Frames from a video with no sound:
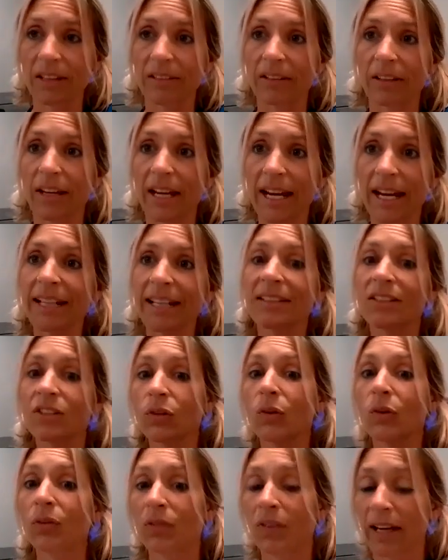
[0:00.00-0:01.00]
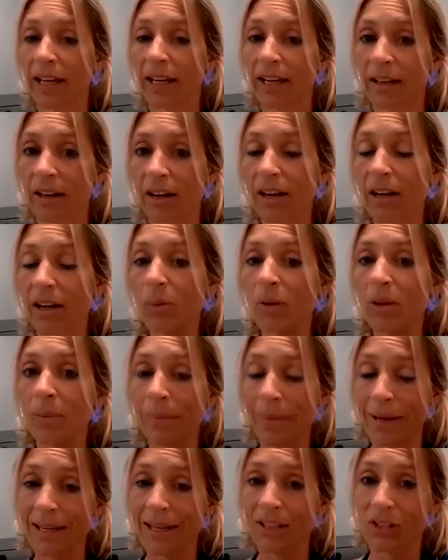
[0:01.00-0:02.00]
So as your vet, I want
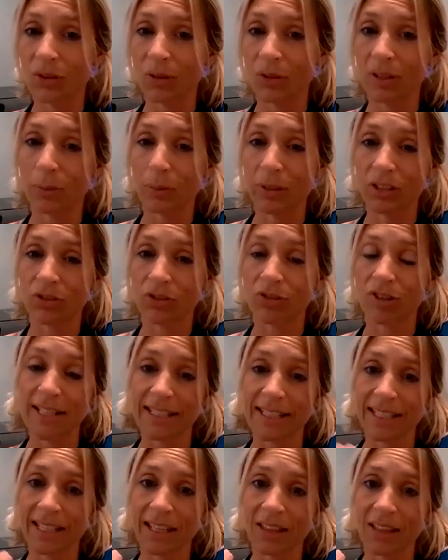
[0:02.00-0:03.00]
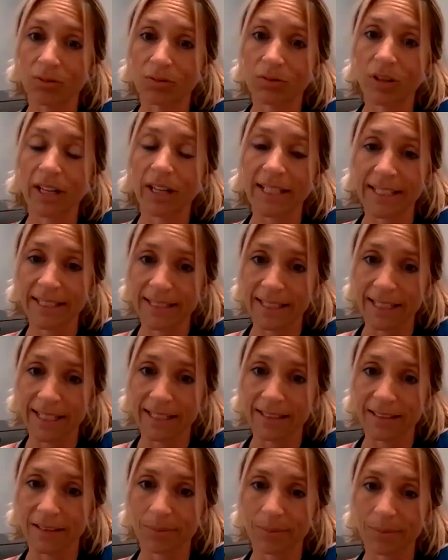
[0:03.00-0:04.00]
to make sure that we're treating the right
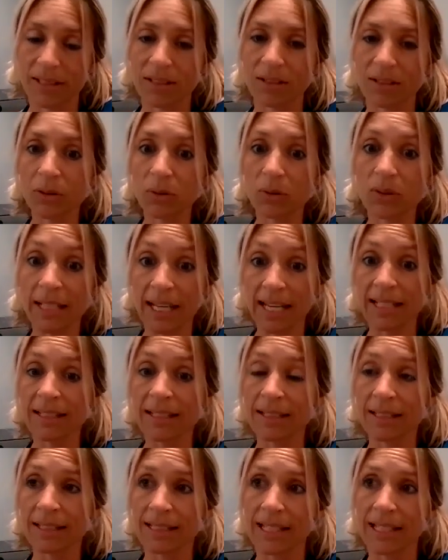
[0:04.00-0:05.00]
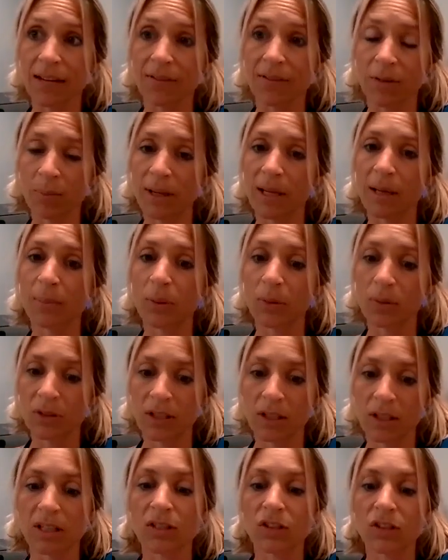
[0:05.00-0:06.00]
disease. There's a real tendency for people
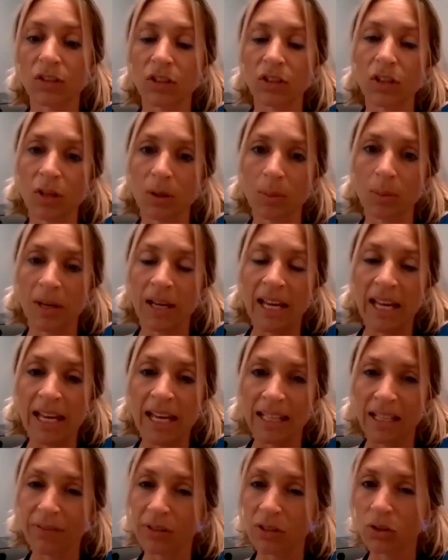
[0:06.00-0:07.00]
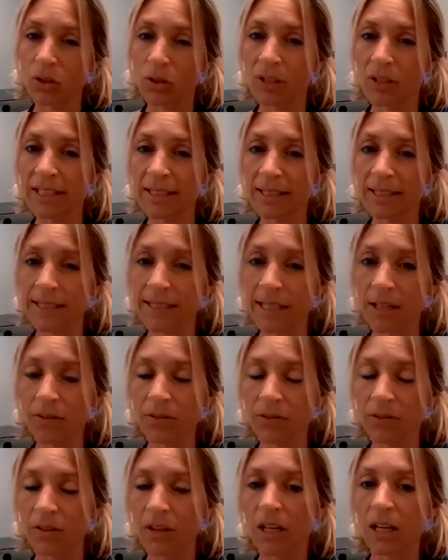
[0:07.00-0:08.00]
to assume that if a dog is
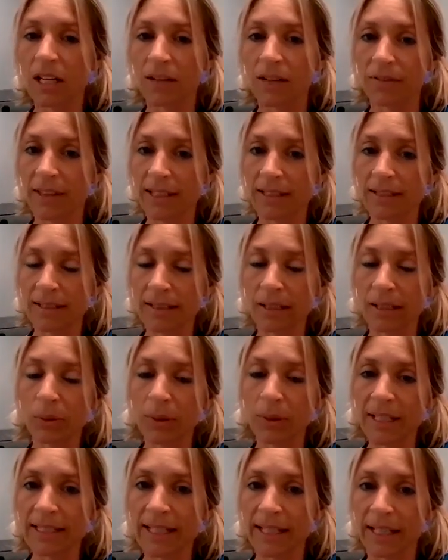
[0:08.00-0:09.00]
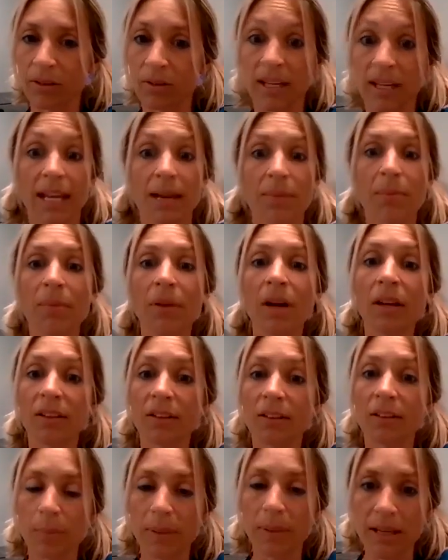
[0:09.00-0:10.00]
stiff, if they're slowing down, it
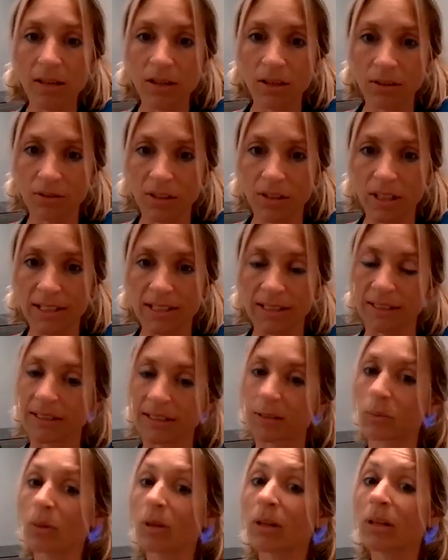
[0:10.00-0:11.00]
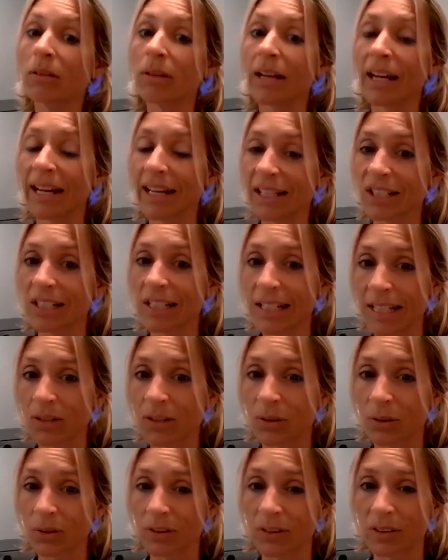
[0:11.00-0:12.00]
must be arthritis. Well, actually
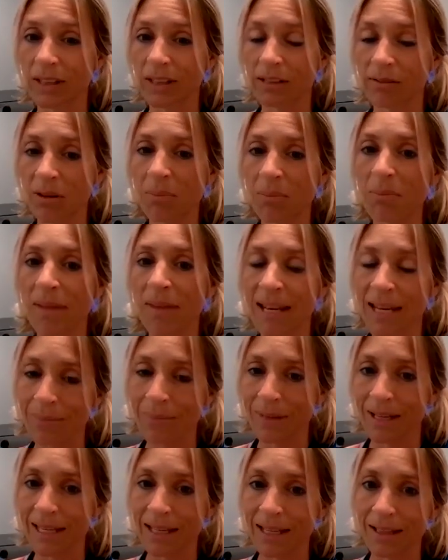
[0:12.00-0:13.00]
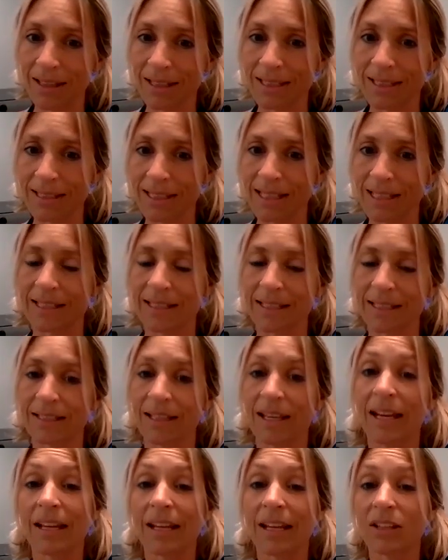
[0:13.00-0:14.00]
not. There are many, many other
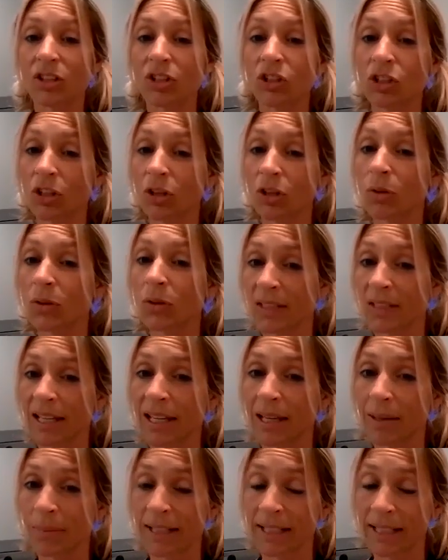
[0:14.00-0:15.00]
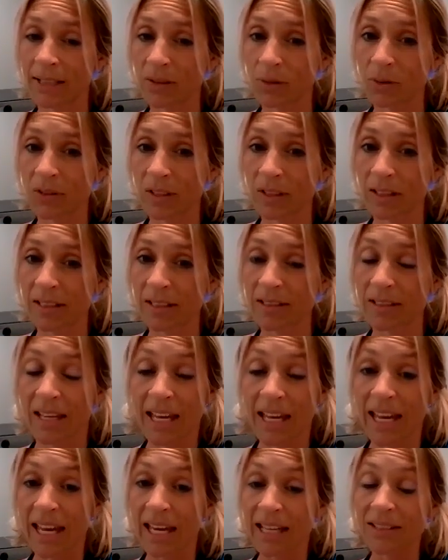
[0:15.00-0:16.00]
diseases that show the same clinical signs.
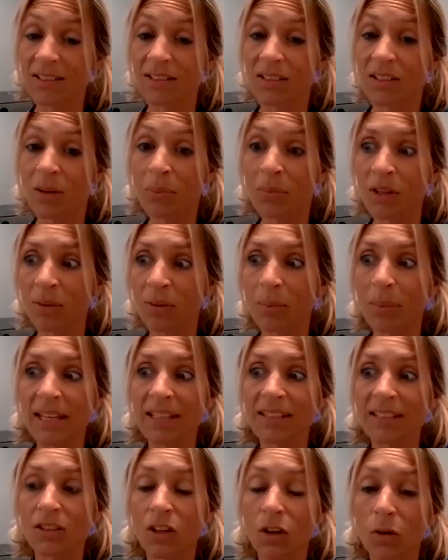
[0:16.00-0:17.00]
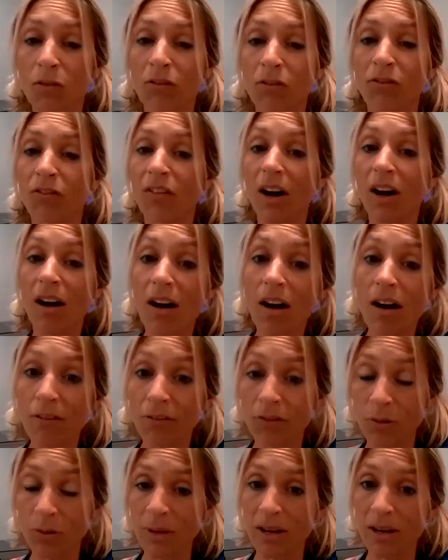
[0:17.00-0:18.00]
And some can be so
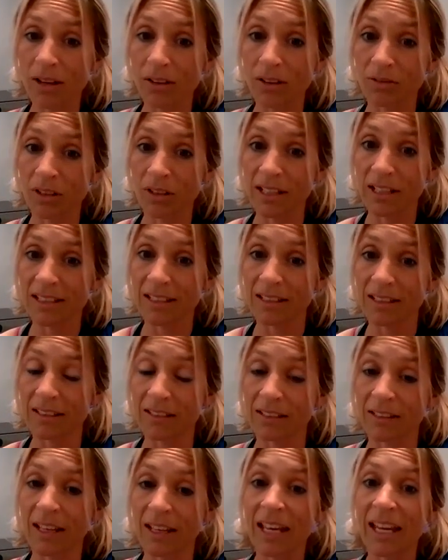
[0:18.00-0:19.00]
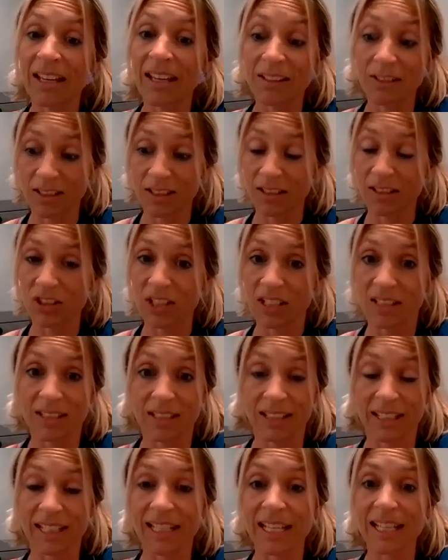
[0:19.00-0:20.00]
far from arthritis, such
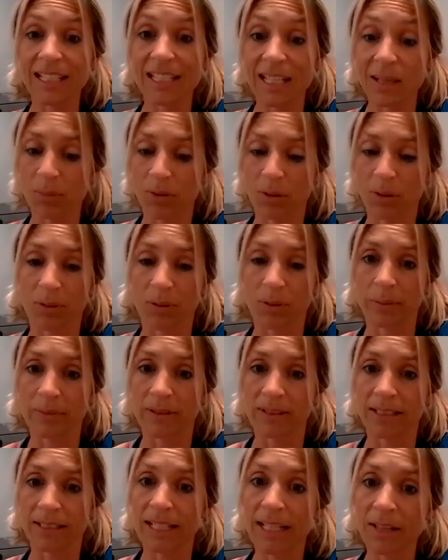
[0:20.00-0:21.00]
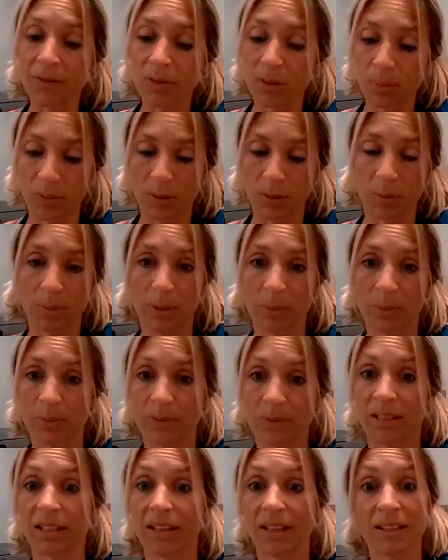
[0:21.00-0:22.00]
as kidney problems, liver
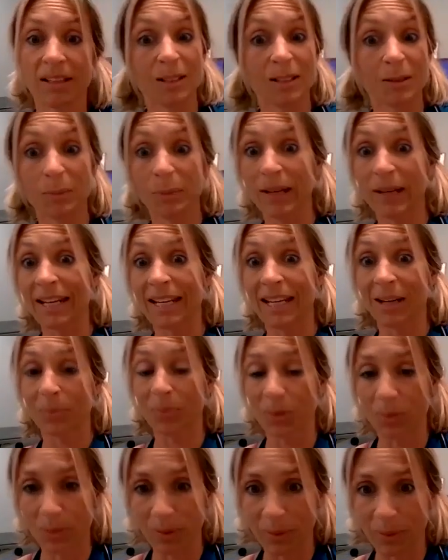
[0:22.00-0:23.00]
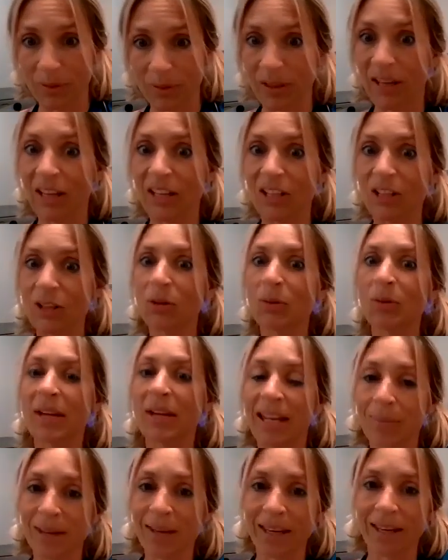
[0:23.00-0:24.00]
problems, splenic problems. You
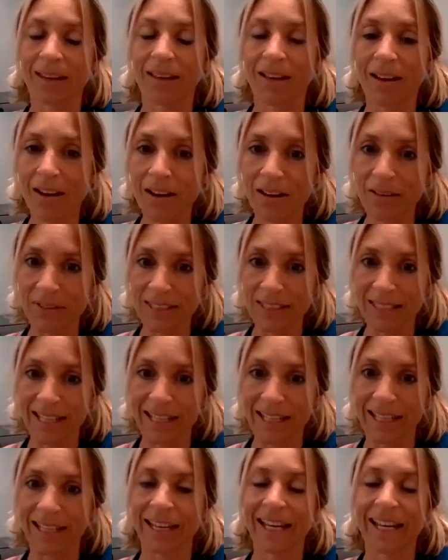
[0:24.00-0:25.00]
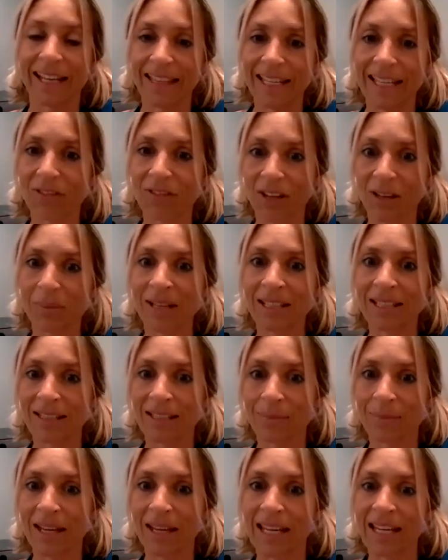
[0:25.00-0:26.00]
name it, I've seen it, and they've come
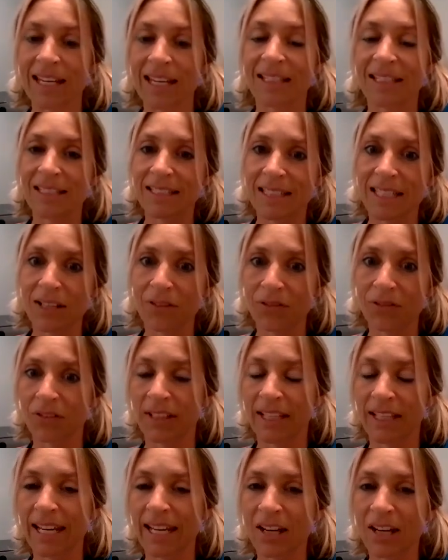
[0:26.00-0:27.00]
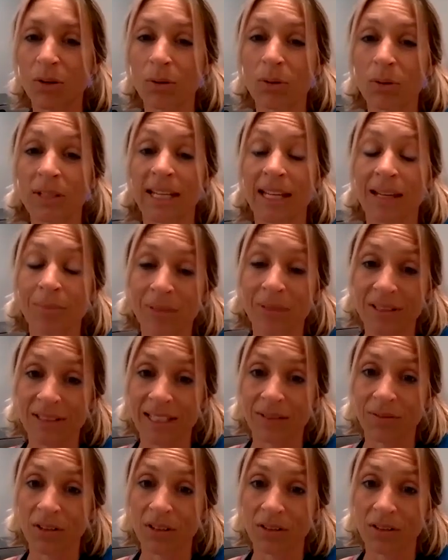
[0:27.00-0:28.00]
into me, stiff, getting old, he
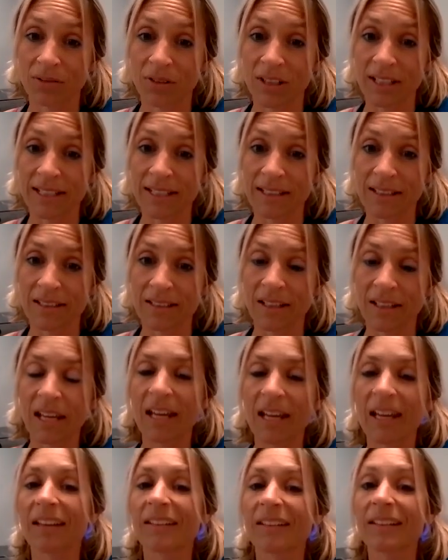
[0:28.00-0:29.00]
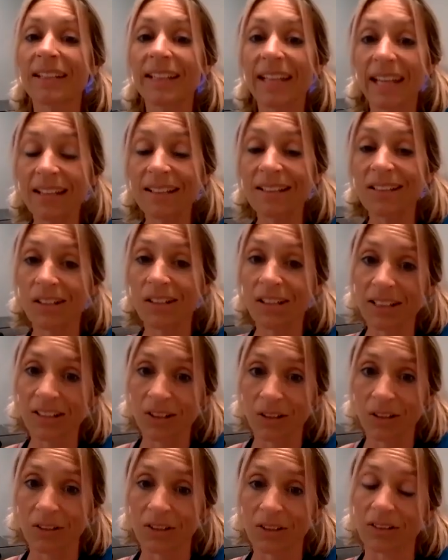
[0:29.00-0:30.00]
must have arthritis. So get a
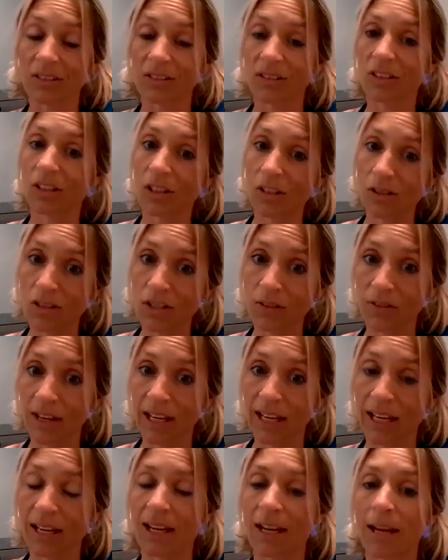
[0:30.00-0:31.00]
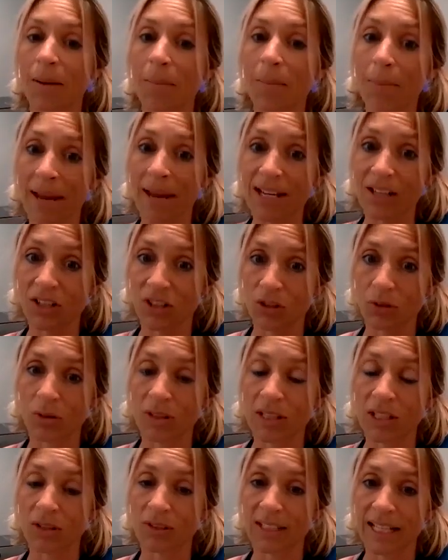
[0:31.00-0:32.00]
diagnosis, go to your vet, and make
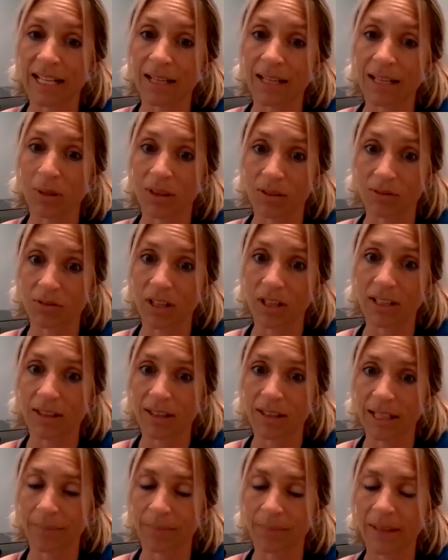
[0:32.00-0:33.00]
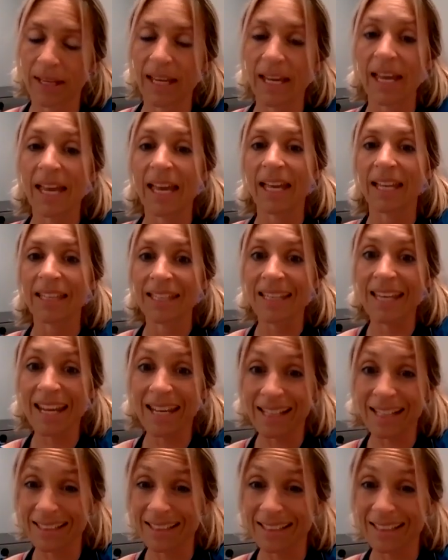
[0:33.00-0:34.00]
sure that you're dealing with the right thing.
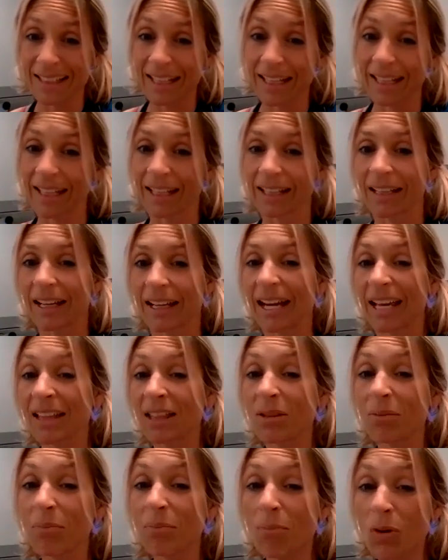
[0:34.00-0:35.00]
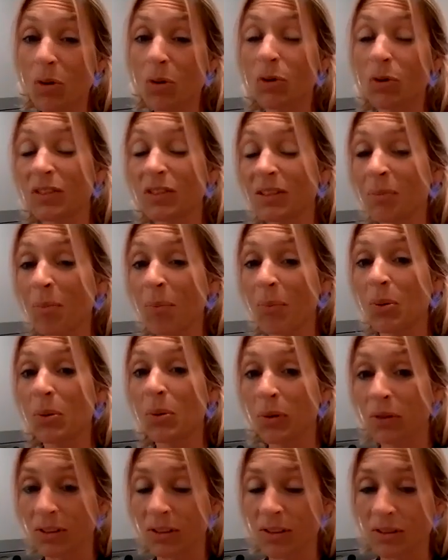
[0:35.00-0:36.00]
Next thing, and the most
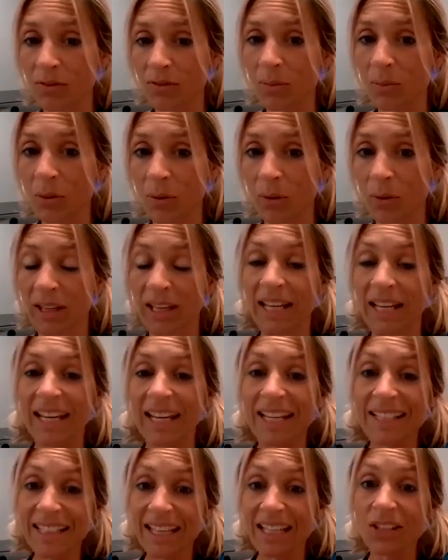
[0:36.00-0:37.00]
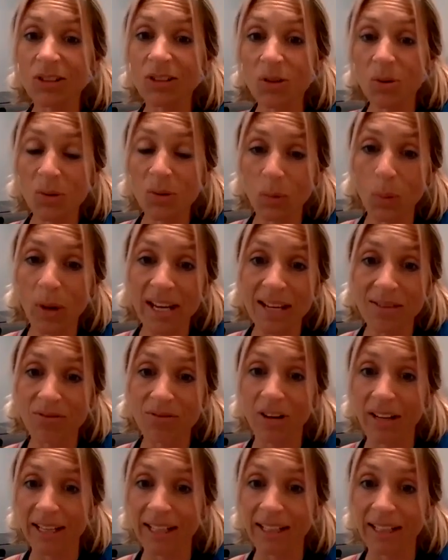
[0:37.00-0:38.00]
important of them all, is get your dog's weight
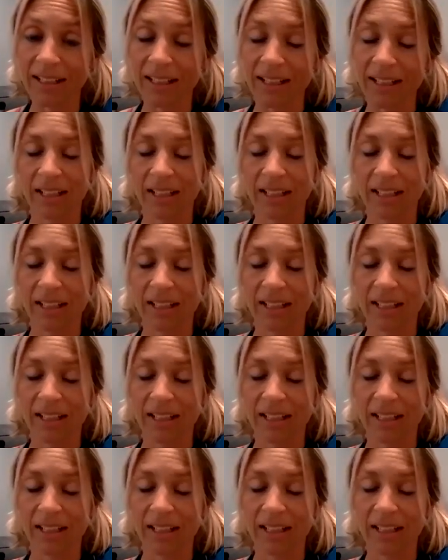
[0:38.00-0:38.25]
right.